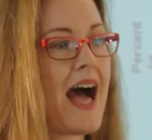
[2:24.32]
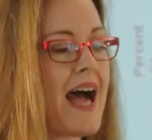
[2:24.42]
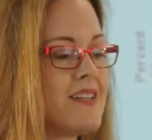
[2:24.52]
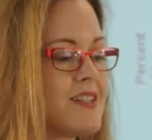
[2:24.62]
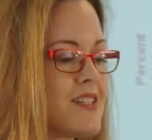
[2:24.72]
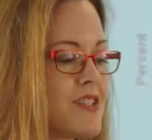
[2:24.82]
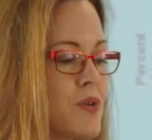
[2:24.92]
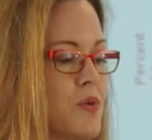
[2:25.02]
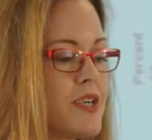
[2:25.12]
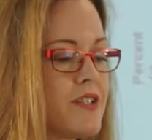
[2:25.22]
And so
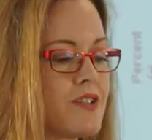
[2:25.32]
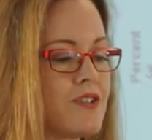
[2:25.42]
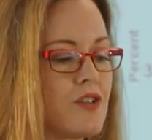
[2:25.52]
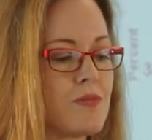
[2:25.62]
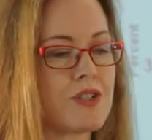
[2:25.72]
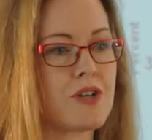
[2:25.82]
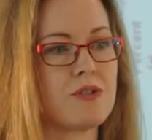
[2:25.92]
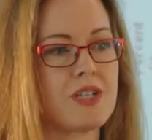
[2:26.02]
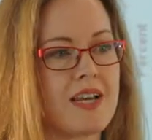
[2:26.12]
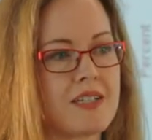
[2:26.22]
where do consumers go
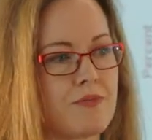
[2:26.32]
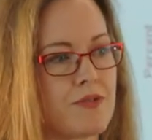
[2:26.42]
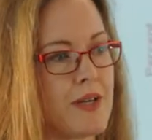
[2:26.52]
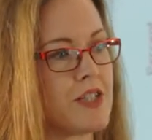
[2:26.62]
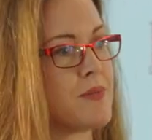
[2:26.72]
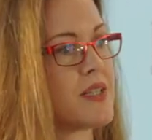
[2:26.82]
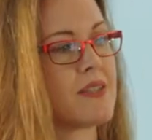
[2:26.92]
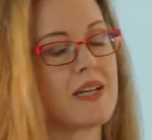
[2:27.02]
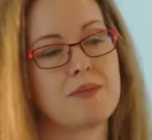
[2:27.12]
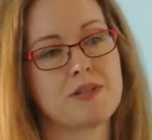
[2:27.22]
to get information? Because
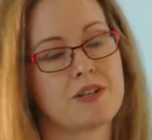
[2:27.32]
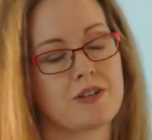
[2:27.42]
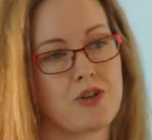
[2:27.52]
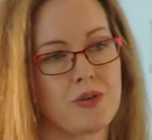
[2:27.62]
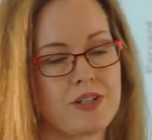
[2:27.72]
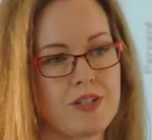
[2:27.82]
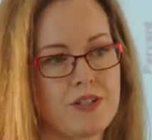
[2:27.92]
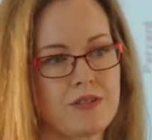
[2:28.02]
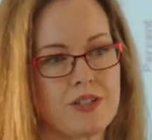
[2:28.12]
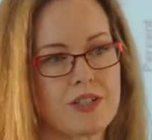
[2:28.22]
the labels aren't going to
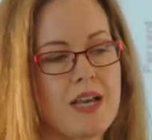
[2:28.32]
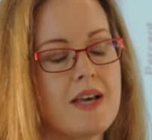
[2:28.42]
do it.